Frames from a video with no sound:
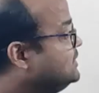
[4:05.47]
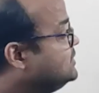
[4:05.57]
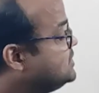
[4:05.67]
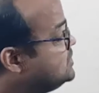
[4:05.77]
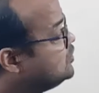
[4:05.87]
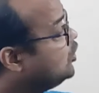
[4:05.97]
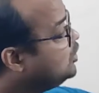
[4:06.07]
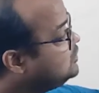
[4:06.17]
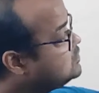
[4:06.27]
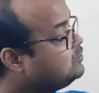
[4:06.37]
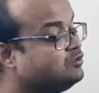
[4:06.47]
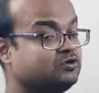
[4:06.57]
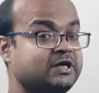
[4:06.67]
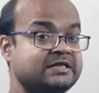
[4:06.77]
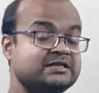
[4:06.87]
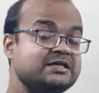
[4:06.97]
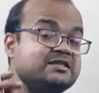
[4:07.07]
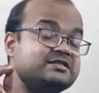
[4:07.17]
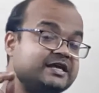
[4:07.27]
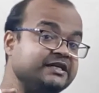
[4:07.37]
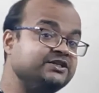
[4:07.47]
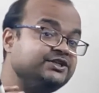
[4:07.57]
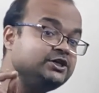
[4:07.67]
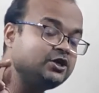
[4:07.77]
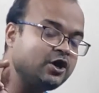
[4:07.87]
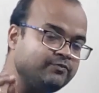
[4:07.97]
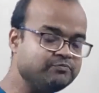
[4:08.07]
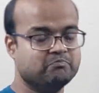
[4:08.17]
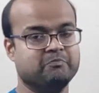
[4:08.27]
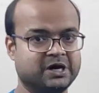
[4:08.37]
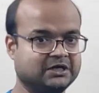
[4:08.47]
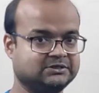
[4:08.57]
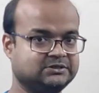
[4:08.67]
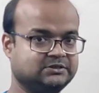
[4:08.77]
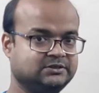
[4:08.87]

This is also known as the center of mass.